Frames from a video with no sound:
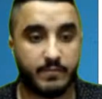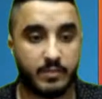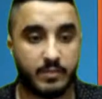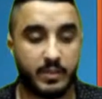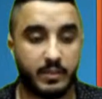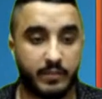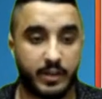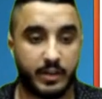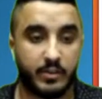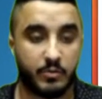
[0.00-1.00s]
something
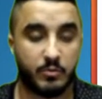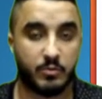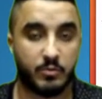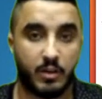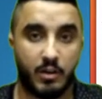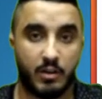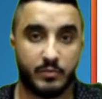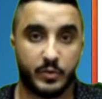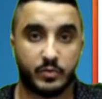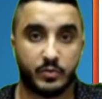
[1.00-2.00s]
very cool called
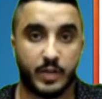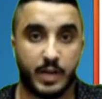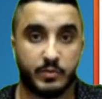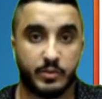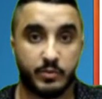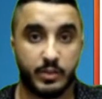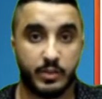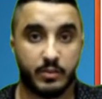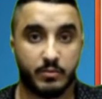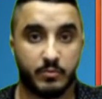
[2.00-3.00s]
Bootstrap
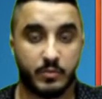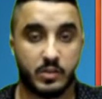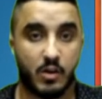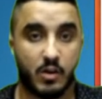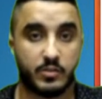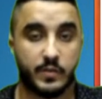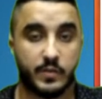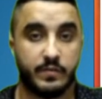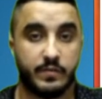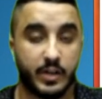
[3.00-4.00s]
Studio, which is also
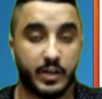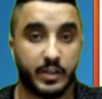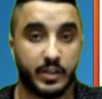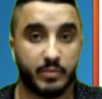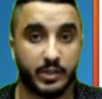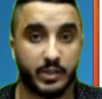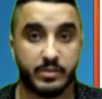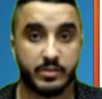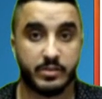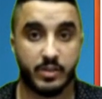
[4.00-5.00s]
a very good place
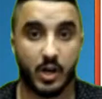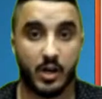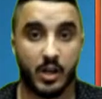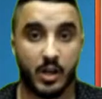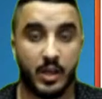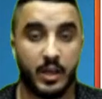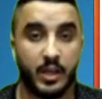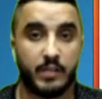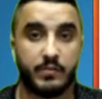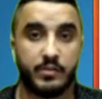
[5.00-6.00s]
to start
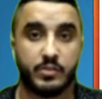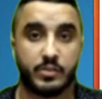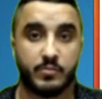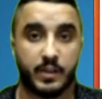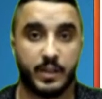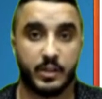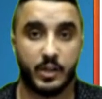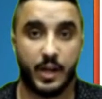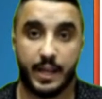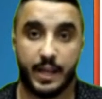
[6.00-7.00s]
if you just want to get your
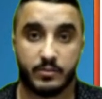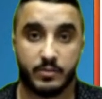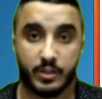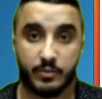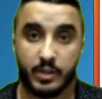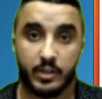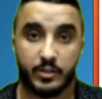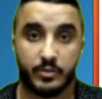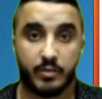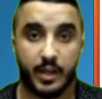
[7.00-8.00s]
hands dirty with
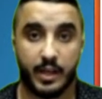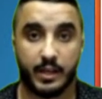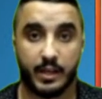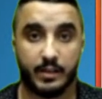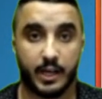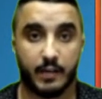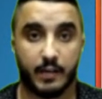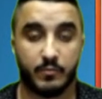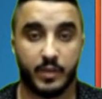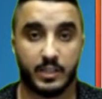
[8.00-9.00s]
code and
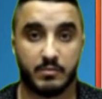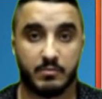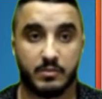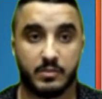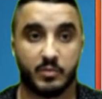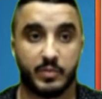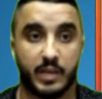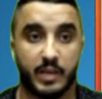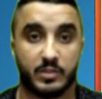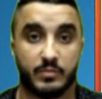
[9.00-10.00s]
still be able to
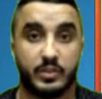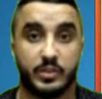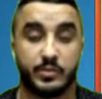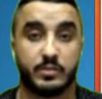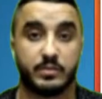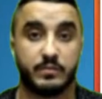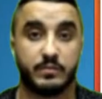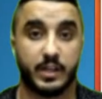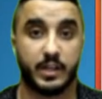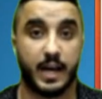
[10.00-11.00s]
produce very
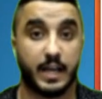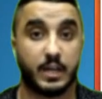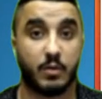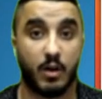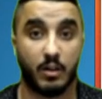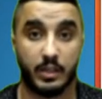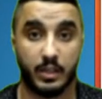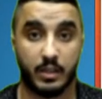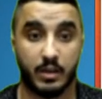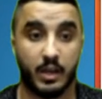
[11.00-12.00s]
high quality
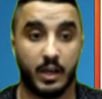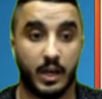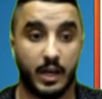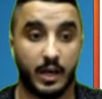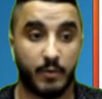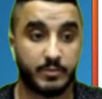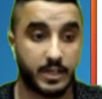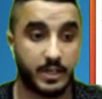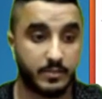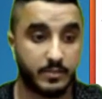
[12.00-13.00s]
websites.